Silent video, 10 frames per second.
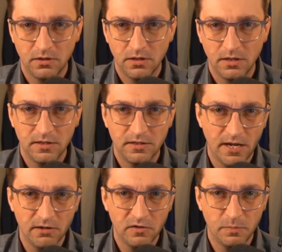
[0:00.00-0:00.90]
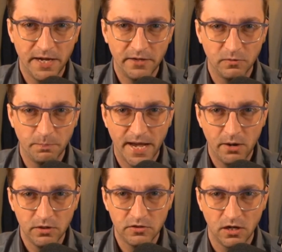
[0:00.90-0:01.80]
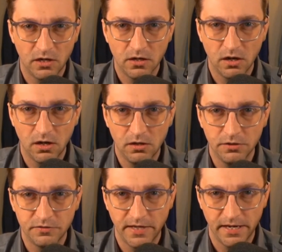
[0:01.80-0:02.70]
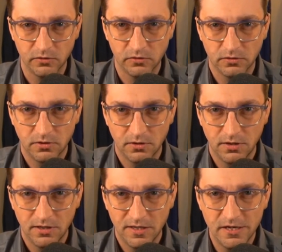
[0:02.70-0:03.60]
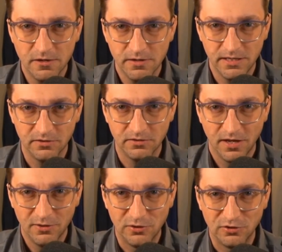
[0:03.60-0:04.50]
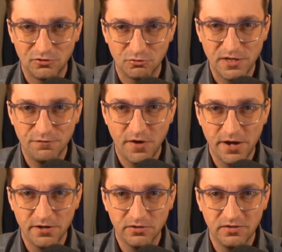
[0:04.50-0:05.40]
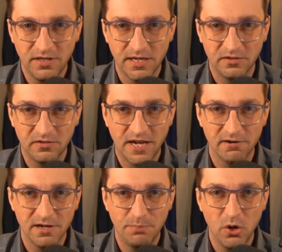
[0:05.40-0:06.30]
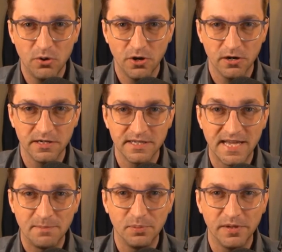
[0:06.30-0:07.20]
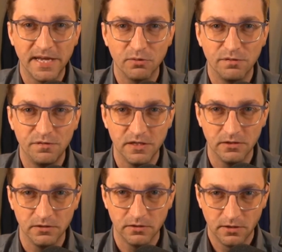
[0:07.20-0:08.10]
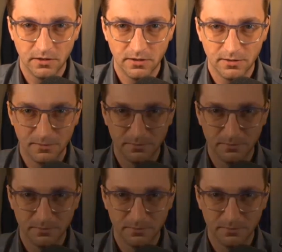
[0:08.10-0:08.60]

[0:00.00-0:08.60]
Thank you. to power dunk all doubts. Here is. Thank you for interesting me. Bogard gameplay reveal. I want to see